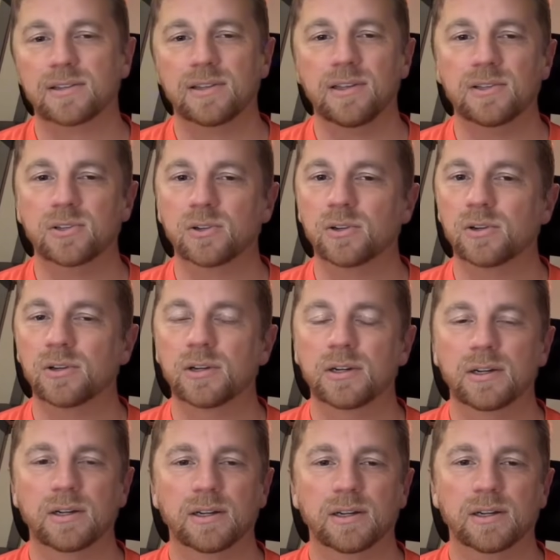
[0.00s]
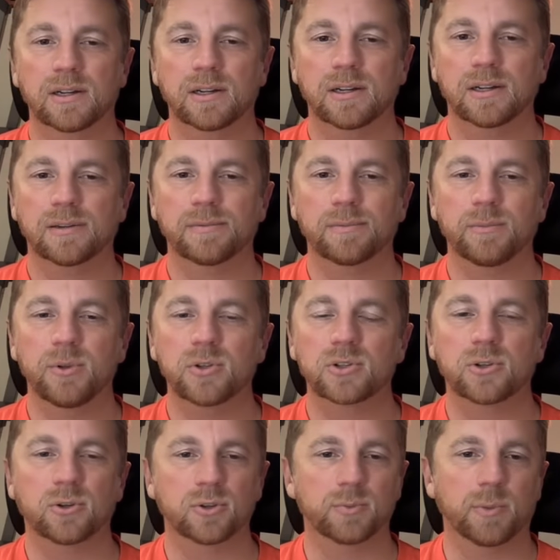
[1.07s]
These are
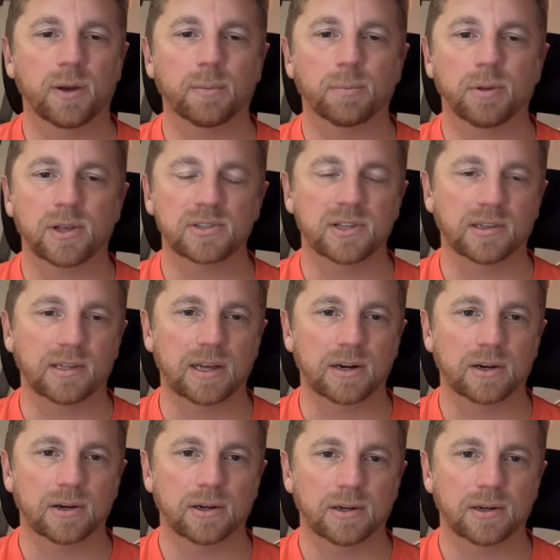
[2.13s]
musicals plus a letter.